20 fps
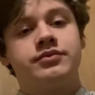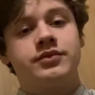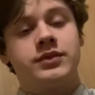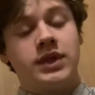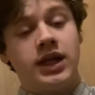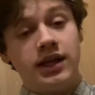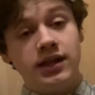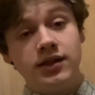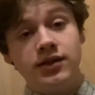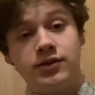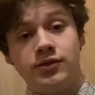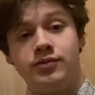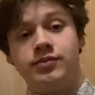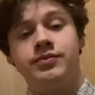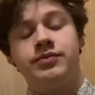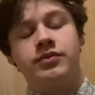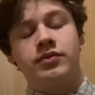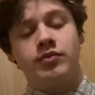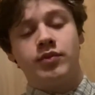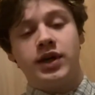Hello,
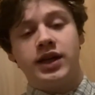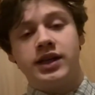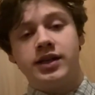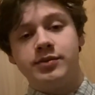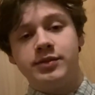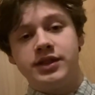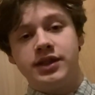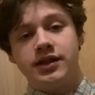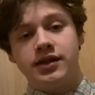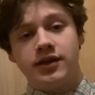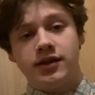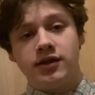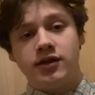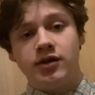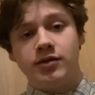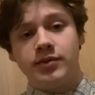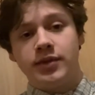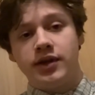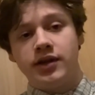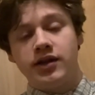my name's Ethan
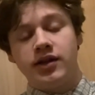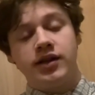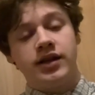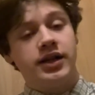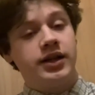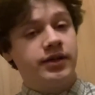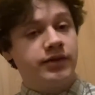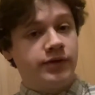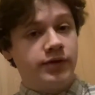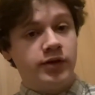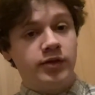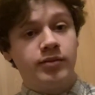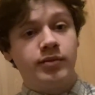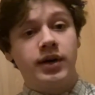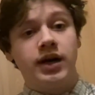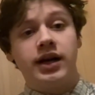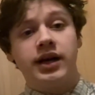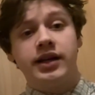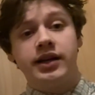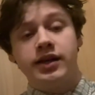Gallmeyer, and for
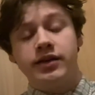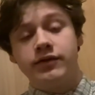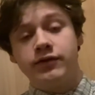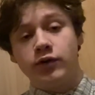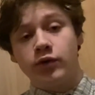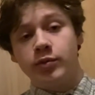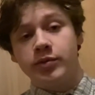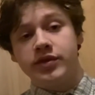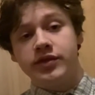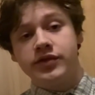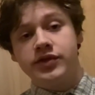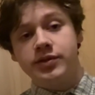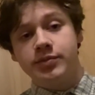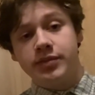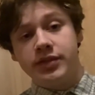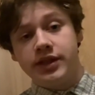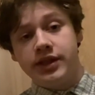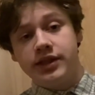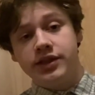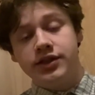my informative
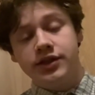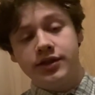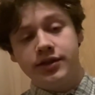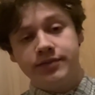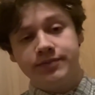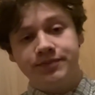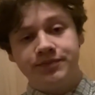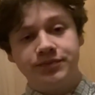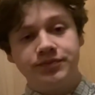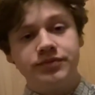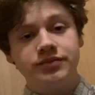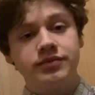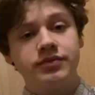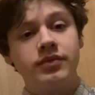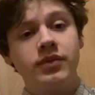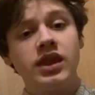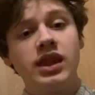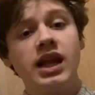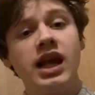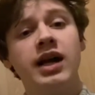speech,
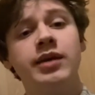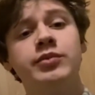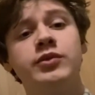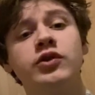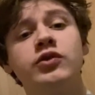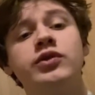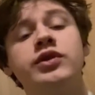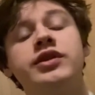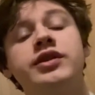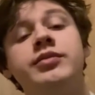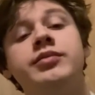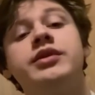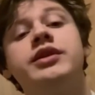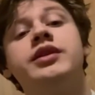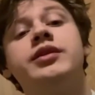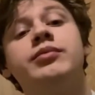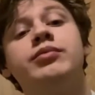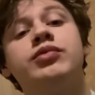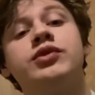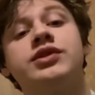I'm going to
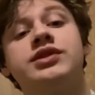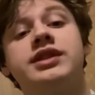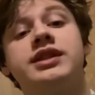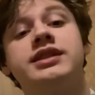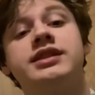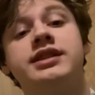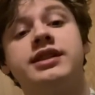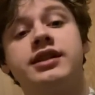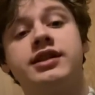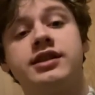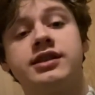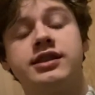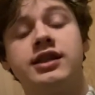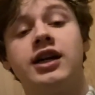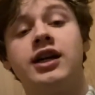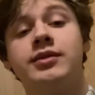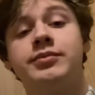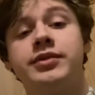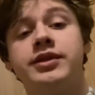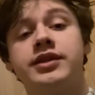be presenting on a
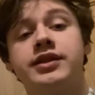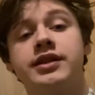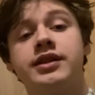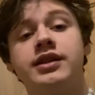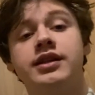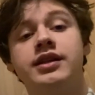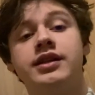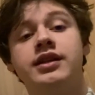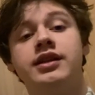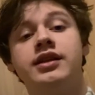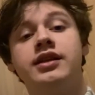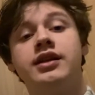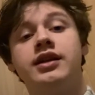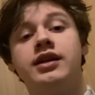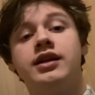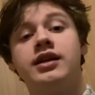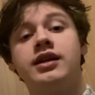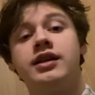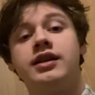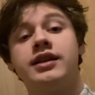topic
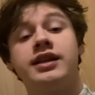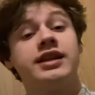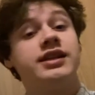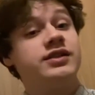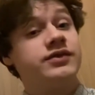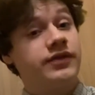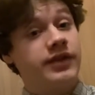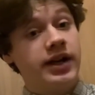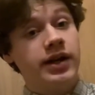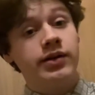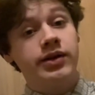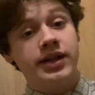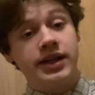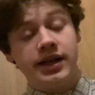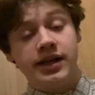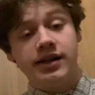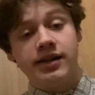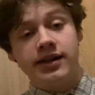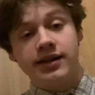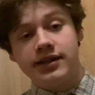that is very
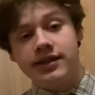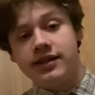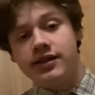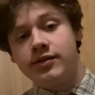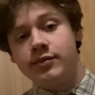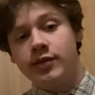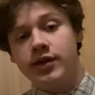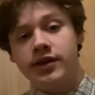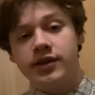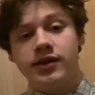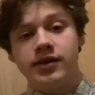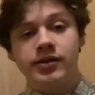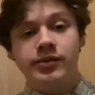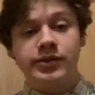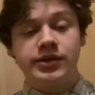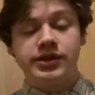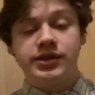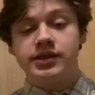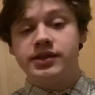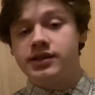near and dear to my heart,
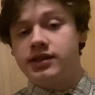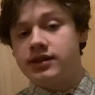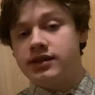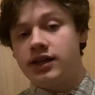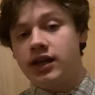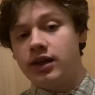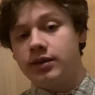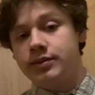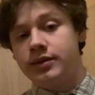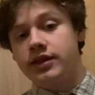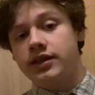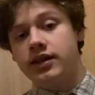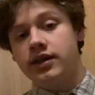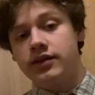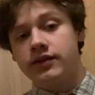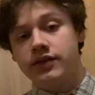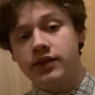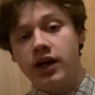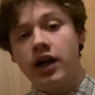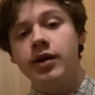which is the topic
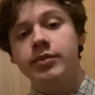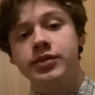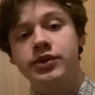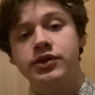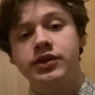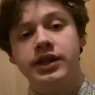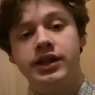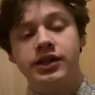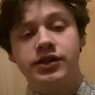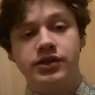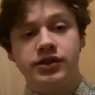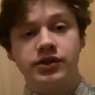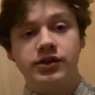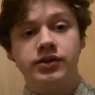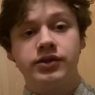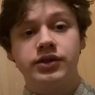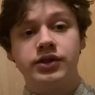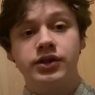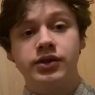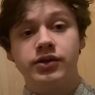of
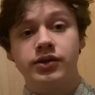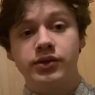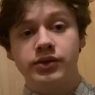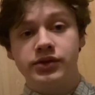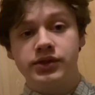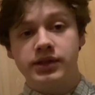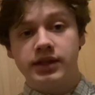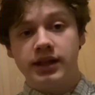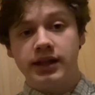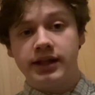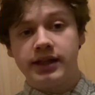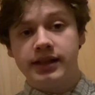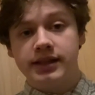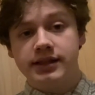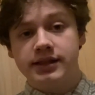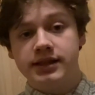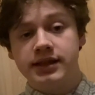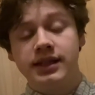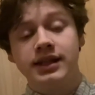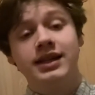computational
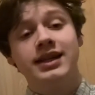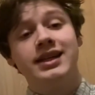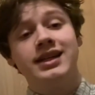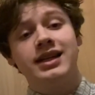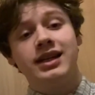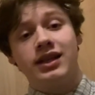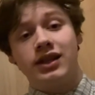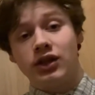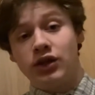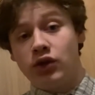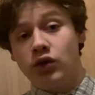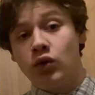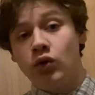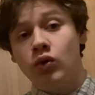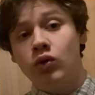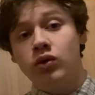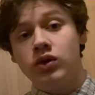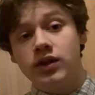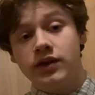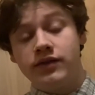neuroscience. The
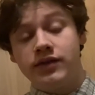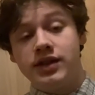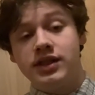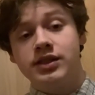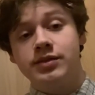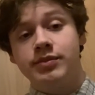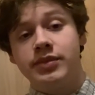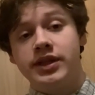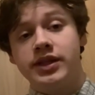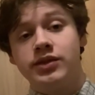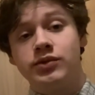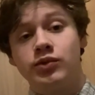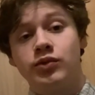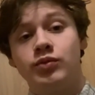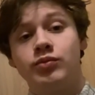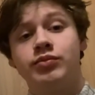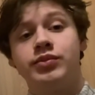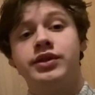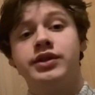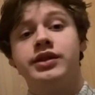goal of this speech
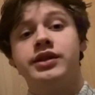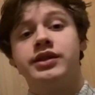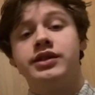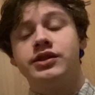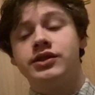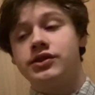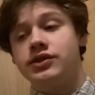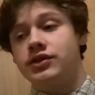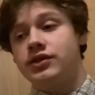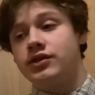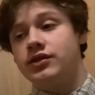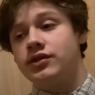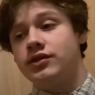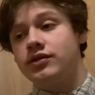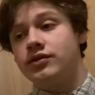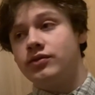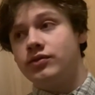will be to serve